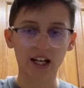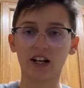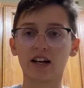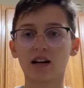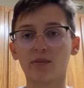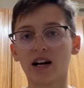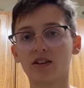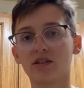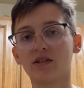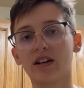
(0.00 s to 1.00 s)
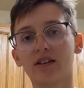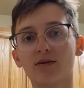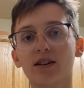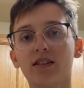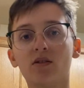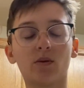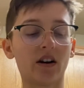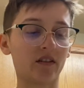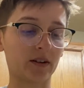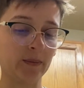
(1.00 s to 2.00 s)
and you got a poncho, you got a dress,
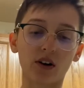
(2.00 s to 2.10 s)
whatever.